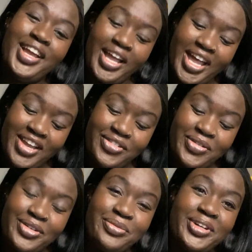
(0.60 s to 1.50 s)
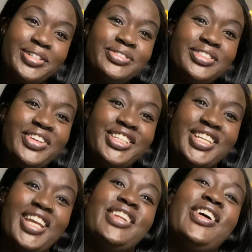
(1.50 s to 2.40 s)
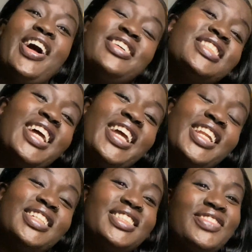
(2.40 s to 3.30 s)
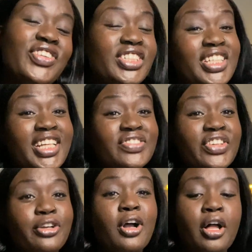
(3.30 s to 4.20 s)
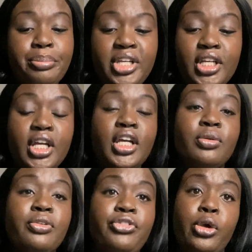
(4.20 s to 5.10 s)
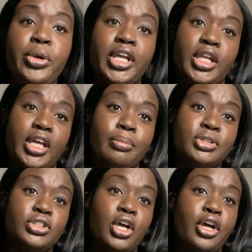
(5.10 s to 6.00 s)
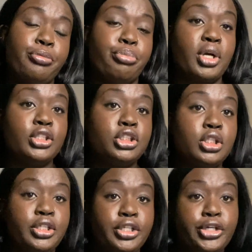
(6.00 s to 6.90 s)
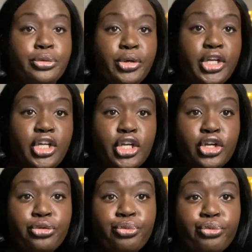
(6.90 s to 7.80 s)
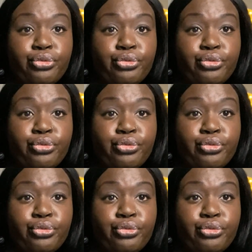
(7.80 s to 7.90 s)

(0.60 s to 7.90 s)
Hi everyone, welcome to my channel. I'm Diane, and for today's video, I'll be reviewing an Amazon brush cleaner right here.